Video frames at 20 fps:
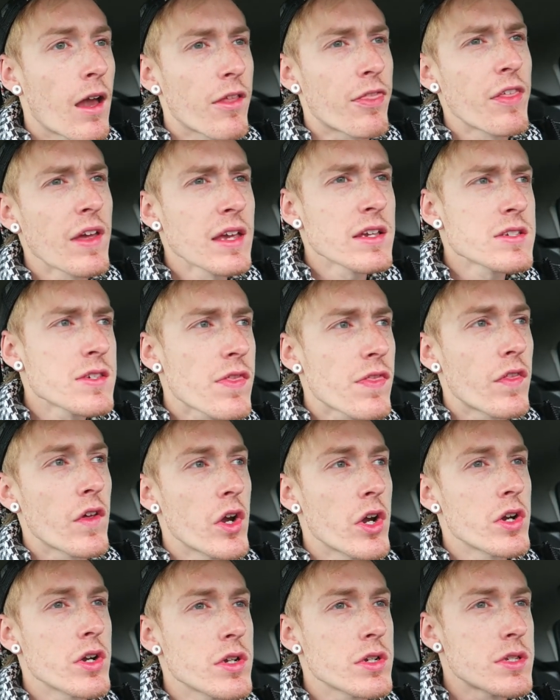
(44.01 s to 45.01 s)
I think it's
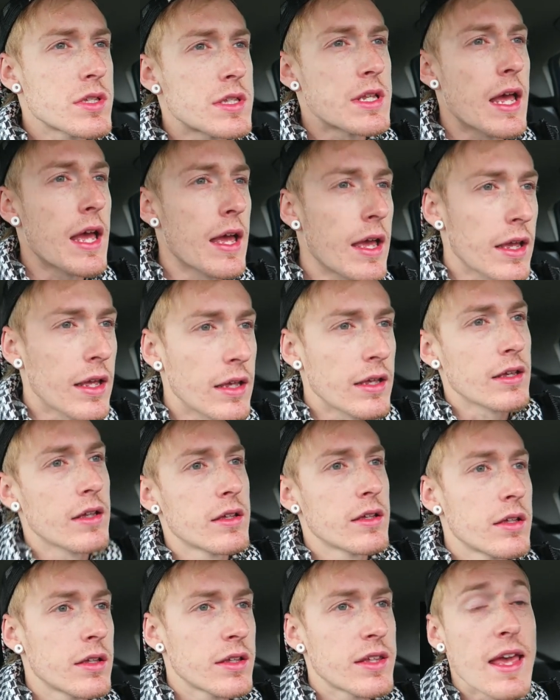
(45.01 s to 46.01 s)
Thursday.
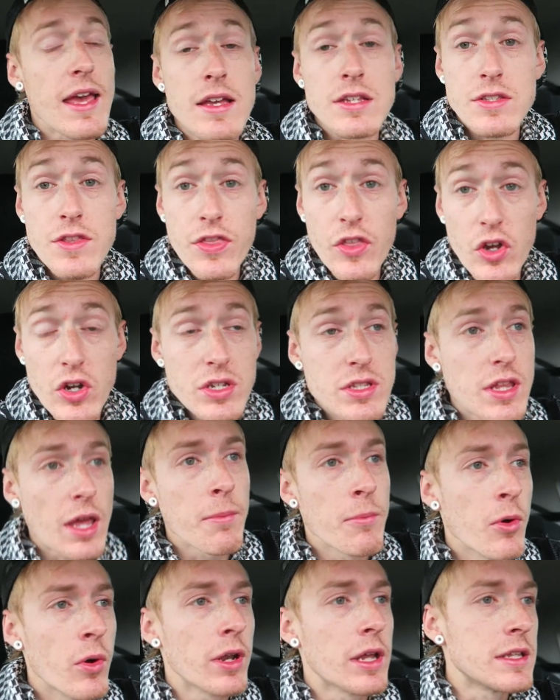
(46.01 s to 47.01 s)
Yeah, it's
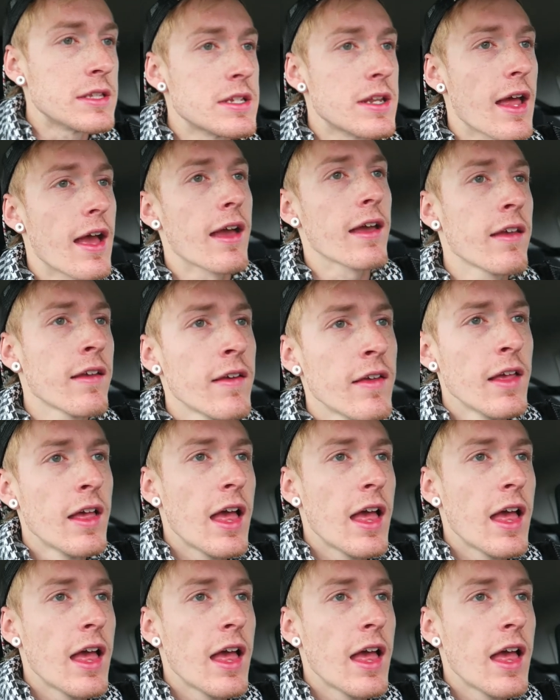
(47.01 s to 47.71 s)
Thursday morning today.